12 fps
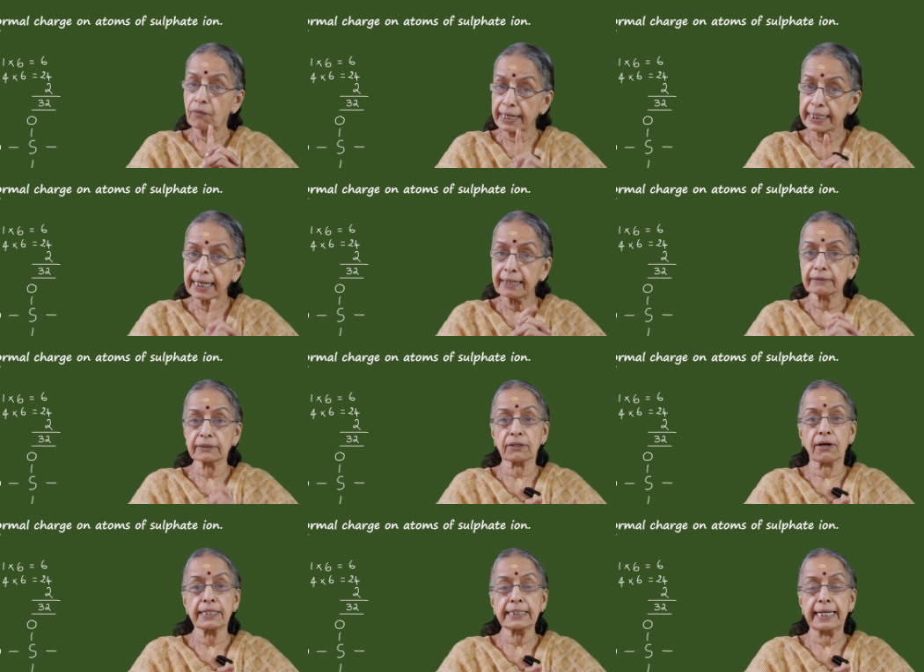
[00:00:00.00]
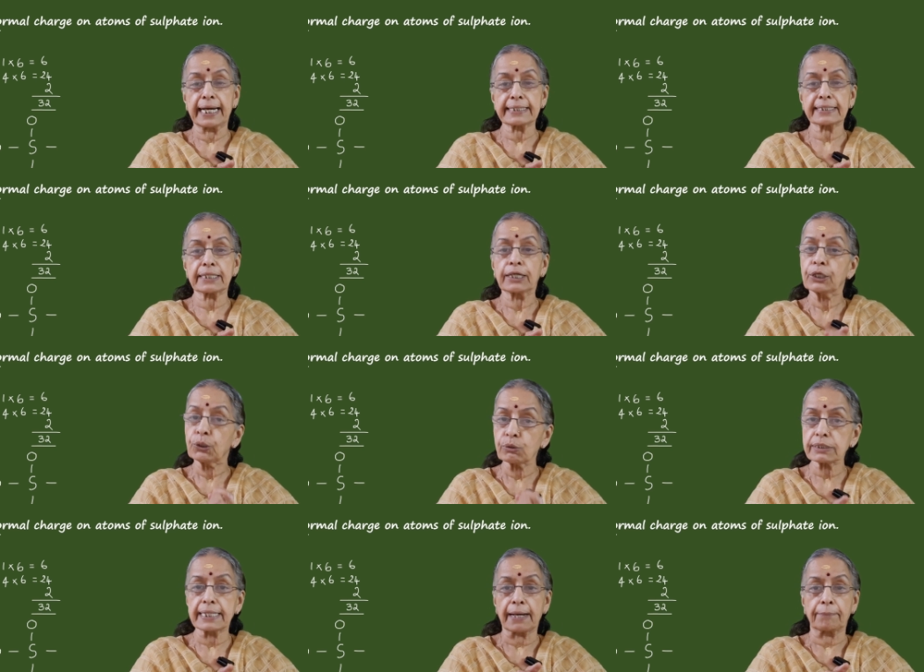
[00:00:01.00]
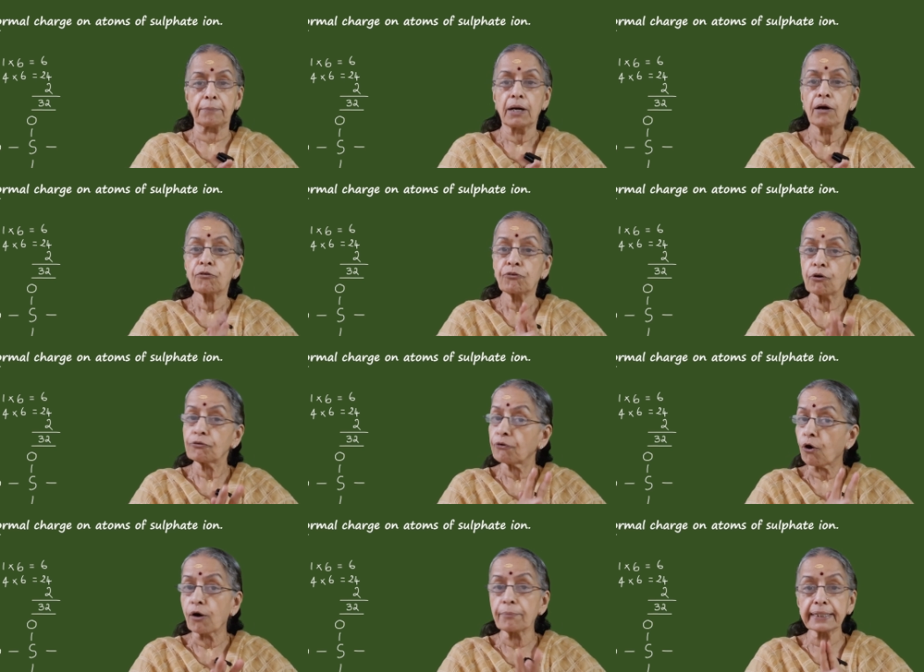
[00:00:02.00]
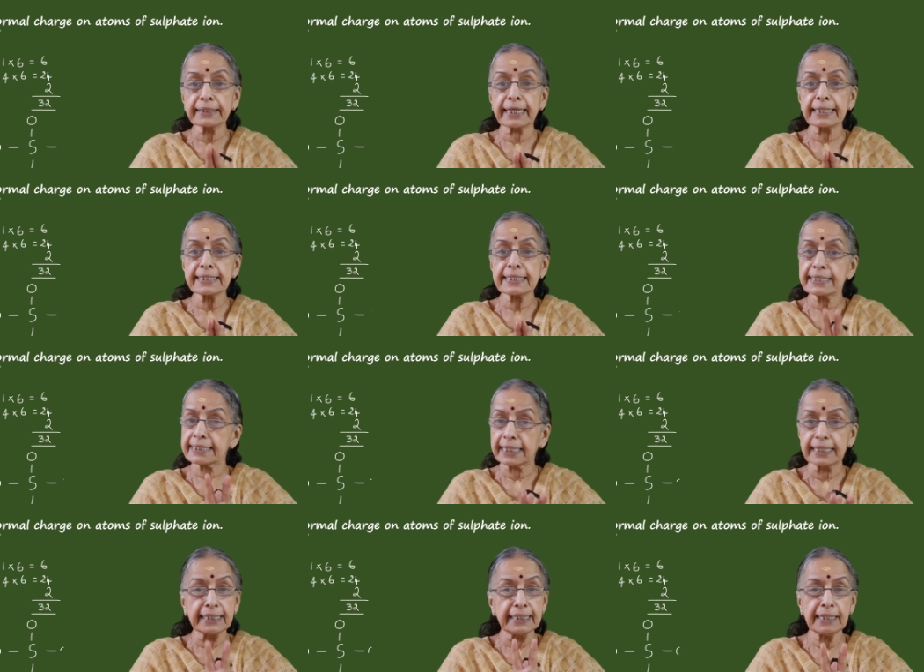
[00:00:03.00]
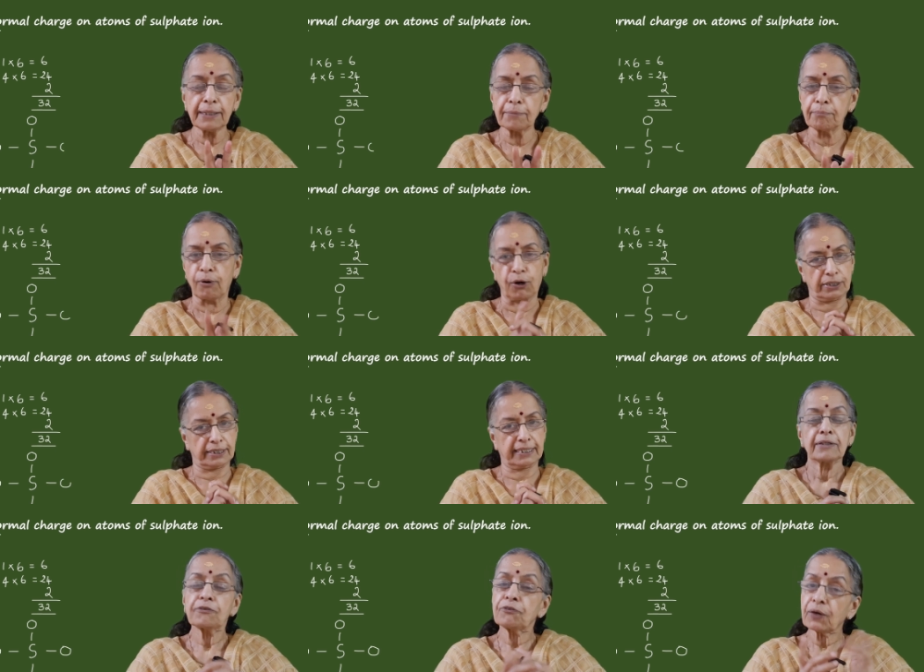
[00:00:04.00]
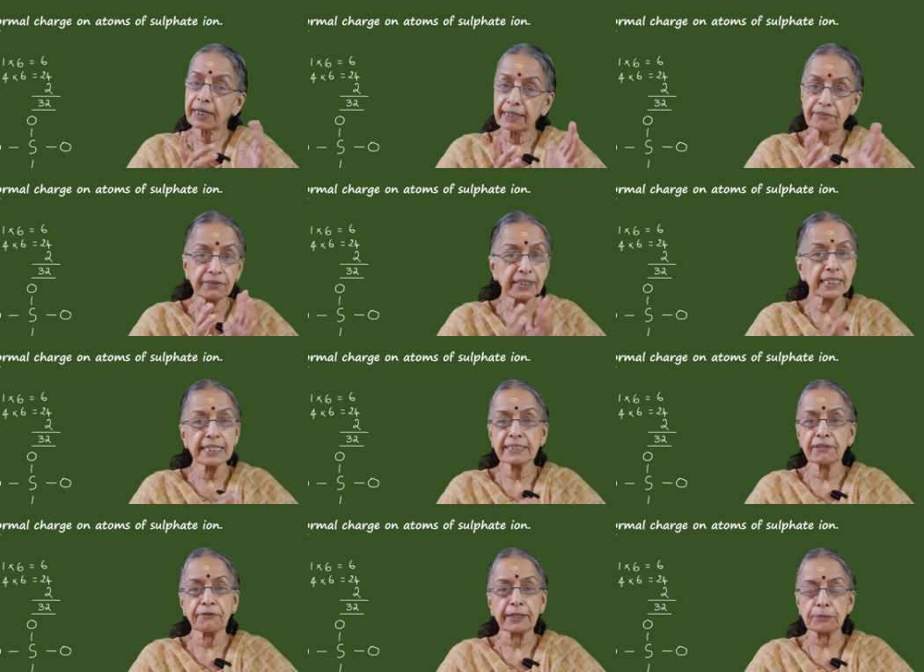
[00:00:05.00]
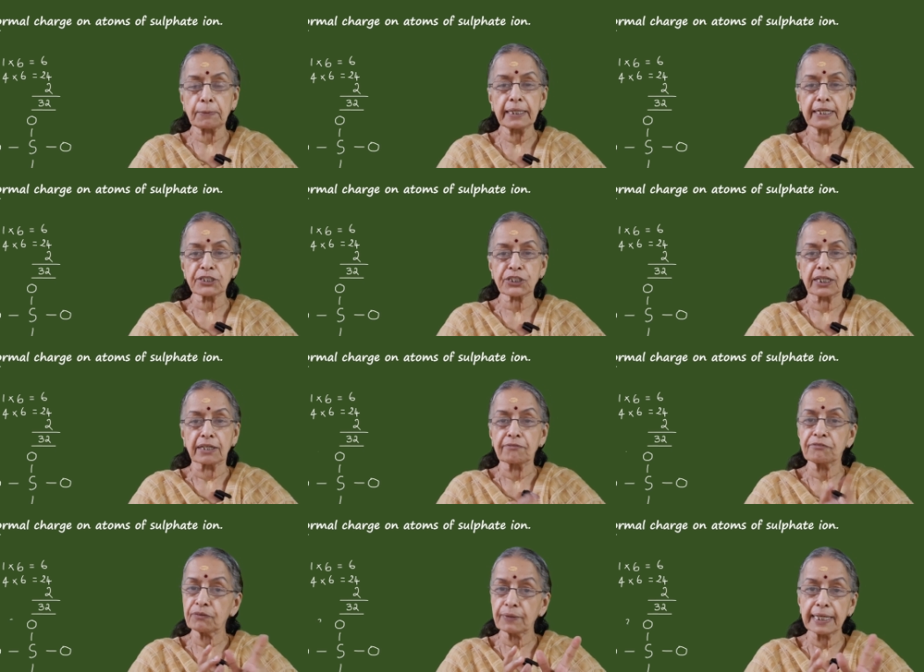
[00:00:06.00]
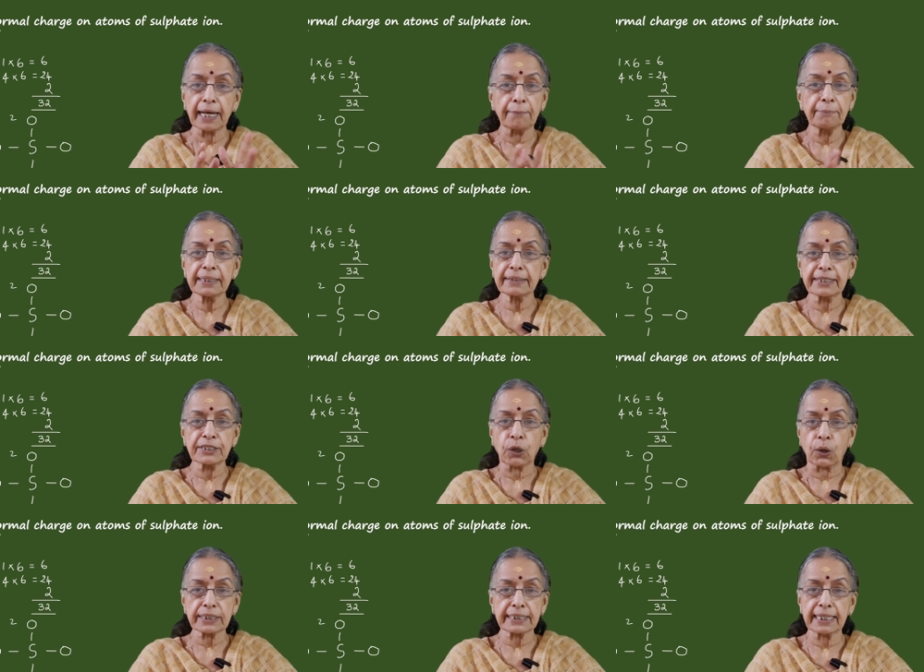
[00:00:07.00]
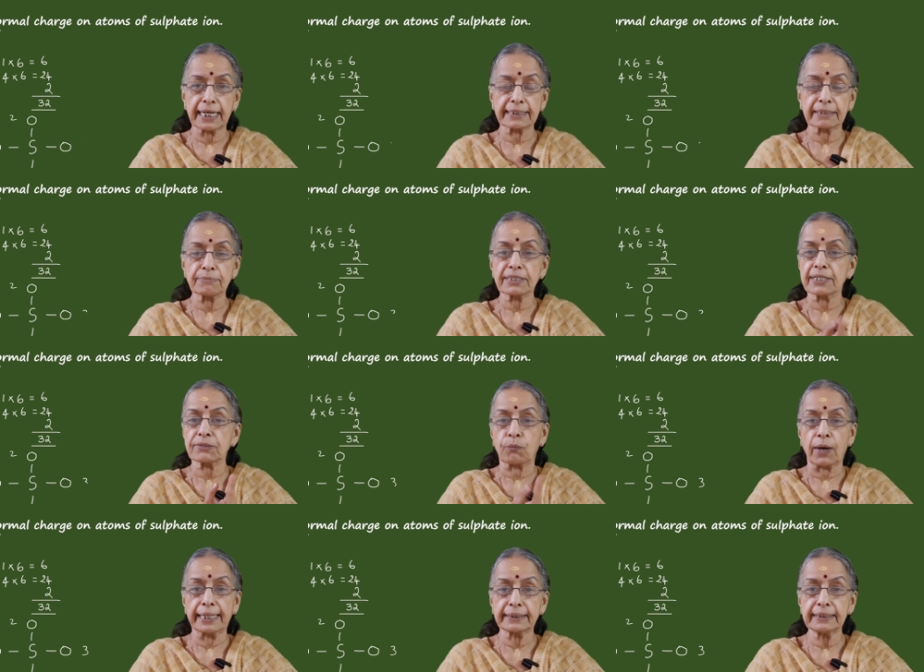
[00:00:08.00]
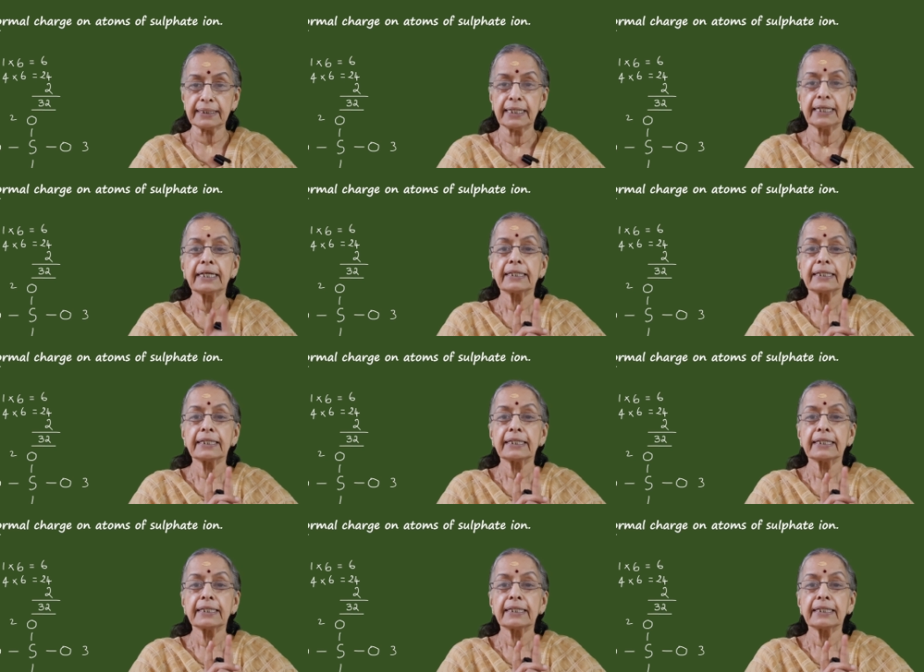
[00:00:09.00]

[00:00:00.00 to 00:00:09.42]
one electron gets used up for forming this single bond. For convenience of explanation, we will number these oxygen atoms as 1,